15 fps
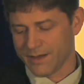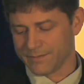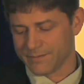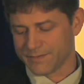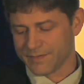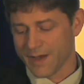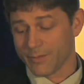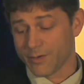
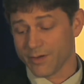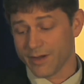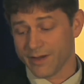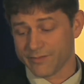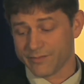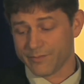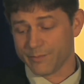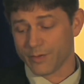summary
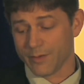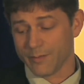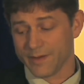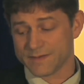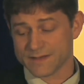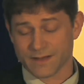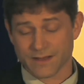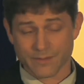of
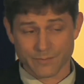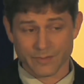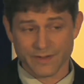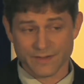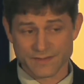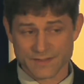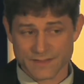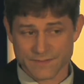permits and
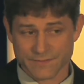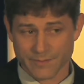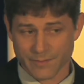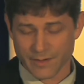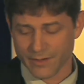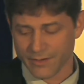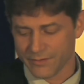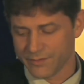completions from
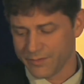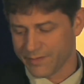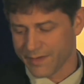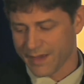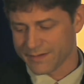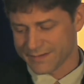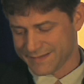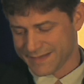the year
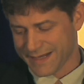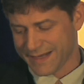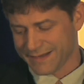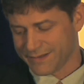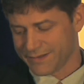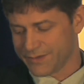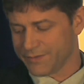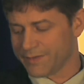2010
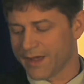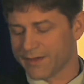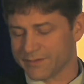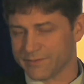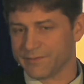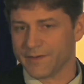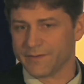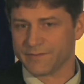to
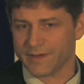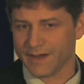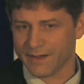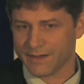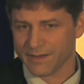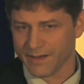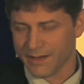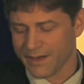
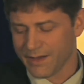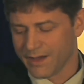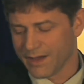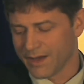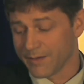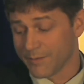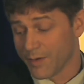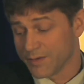2015.
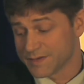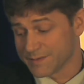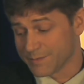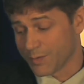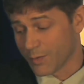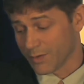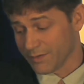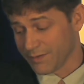And the most
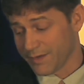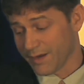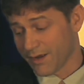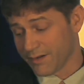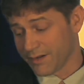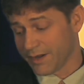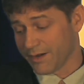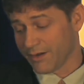important thing
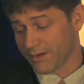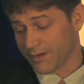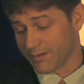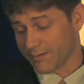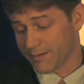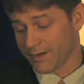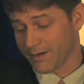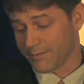on here,
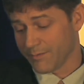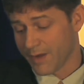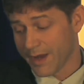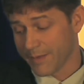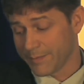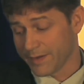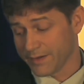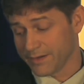in my
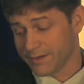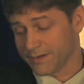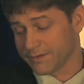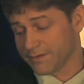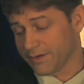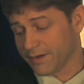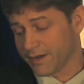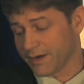opinion,
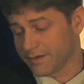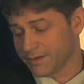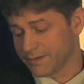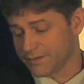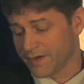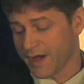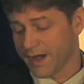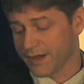is looking at the
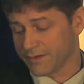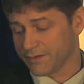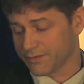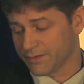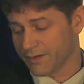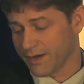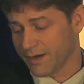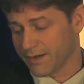
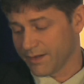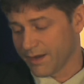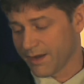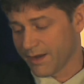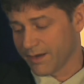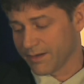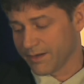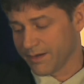change
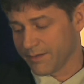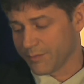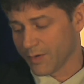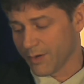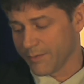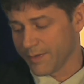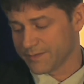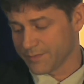in
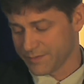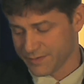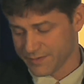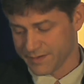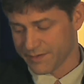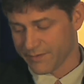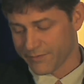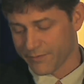permits, which
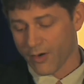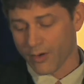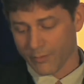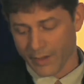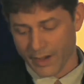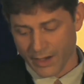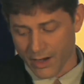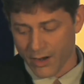is in the far
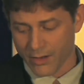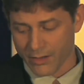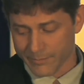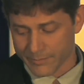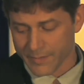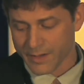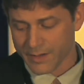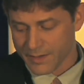right
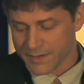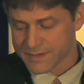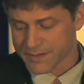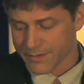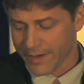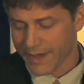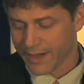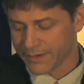column.
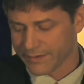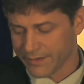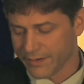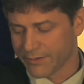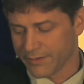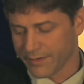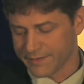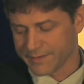So we had a
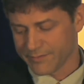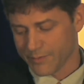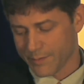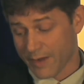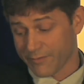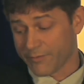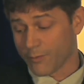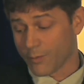decrease of
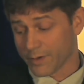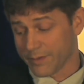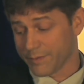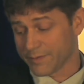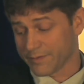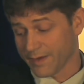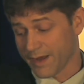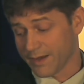about
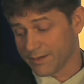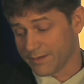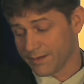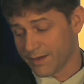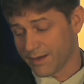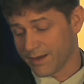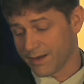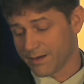40%
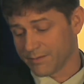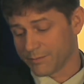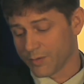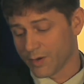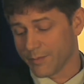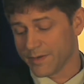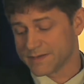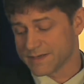on
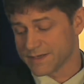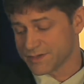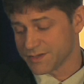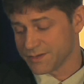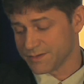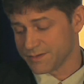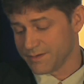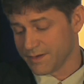permits
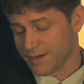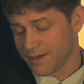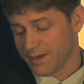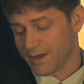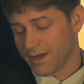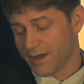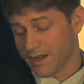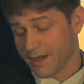issued,
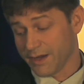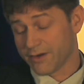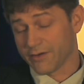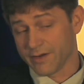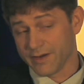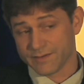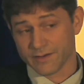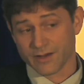an
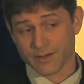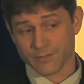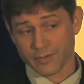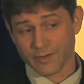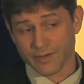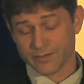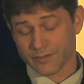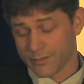increase in
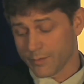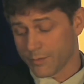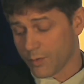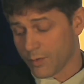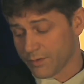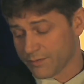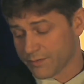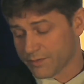completion
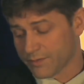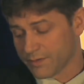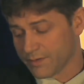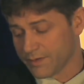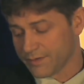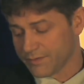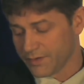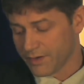reports
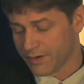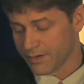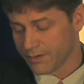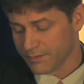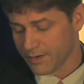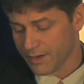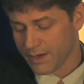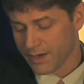this
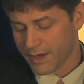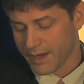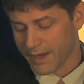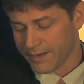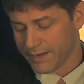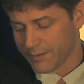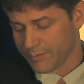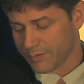year,
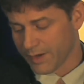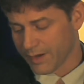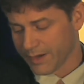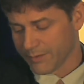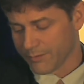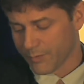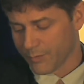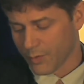and then
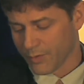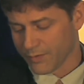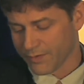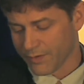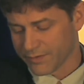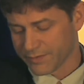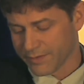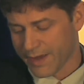plugging reports
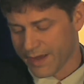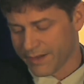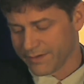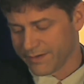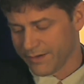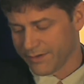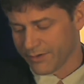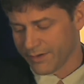also had a
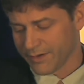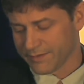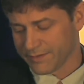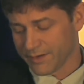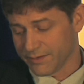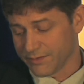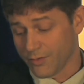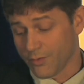decrease,
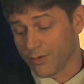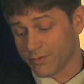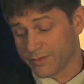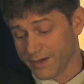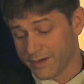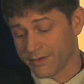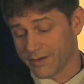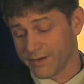and a total
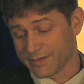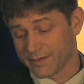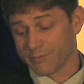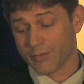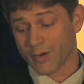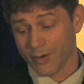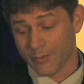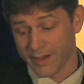decrease in
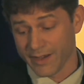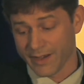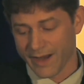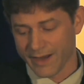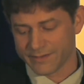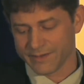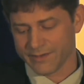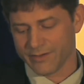permitting
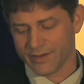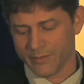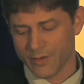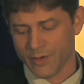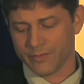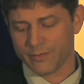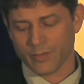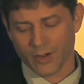activity,
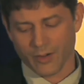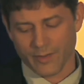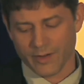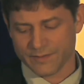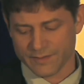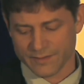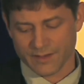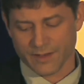both
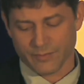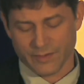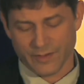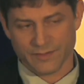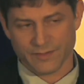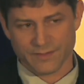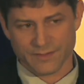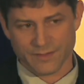permits,
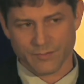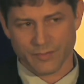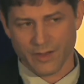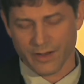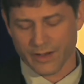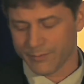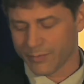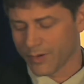completions, and
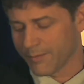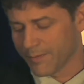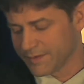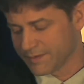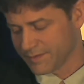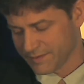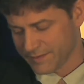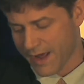plugging
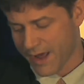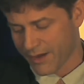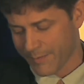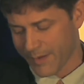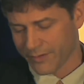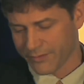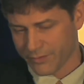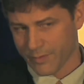permits, is down
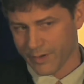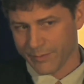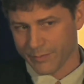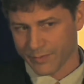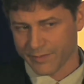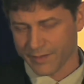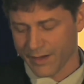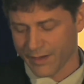about
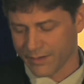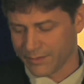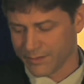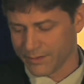20%.